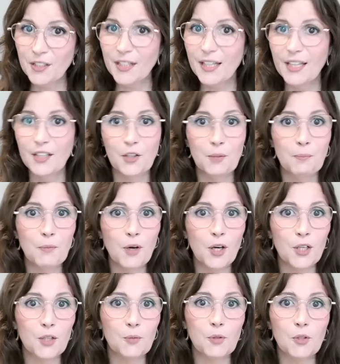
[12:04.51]
and your
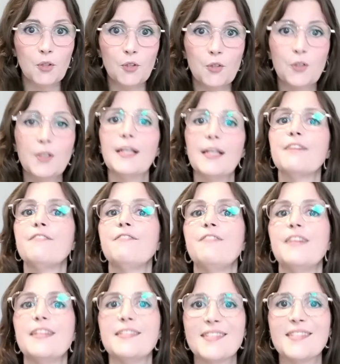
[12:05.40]
model will look like
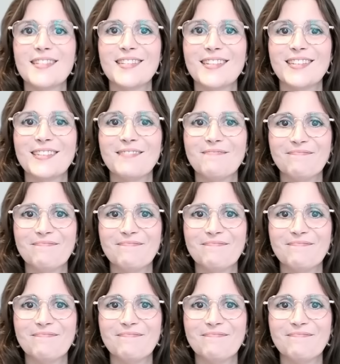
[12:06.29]
fantasy.